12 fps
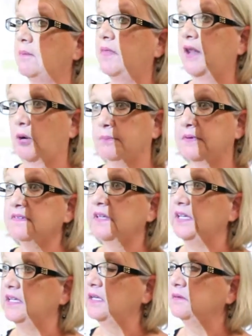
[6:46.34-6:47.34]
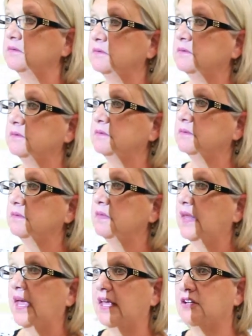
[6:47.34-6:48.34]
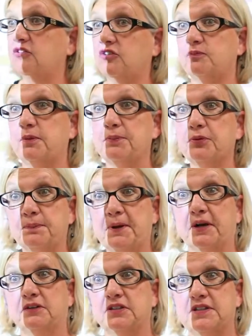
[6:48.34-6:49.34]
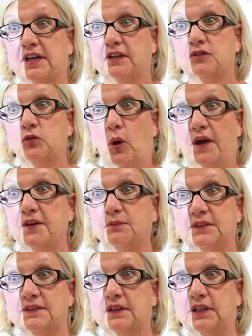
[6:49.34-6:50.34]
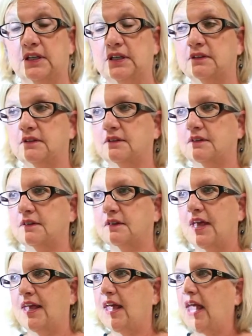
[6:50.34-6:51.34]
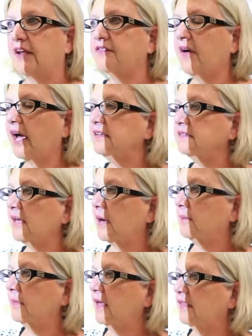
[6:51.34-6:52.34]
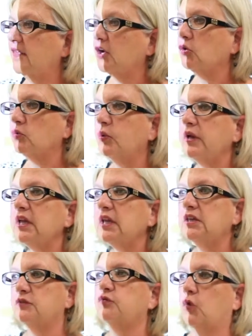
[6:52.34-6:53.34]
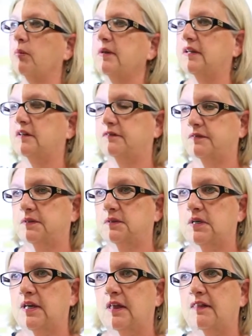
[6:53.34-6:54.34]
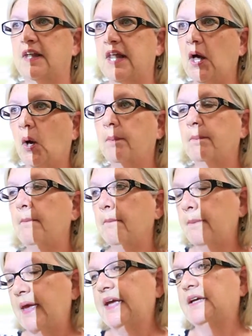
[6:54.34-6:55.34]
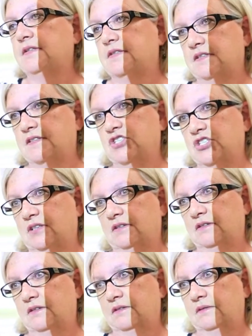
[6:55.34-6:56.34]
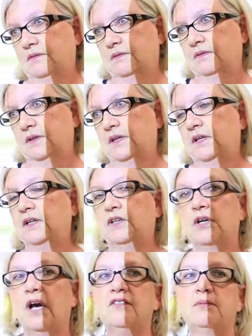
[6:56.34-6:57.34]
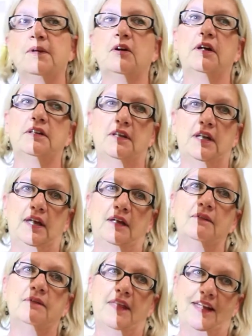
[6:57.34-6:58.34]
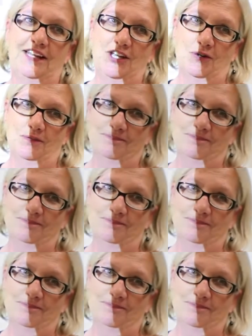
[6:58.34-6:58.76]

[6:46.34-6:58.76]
that are misleading and just be prepared to tell us why they're misleading. And find some that are really informative that help make decisions. You guys have been great today. Thank you.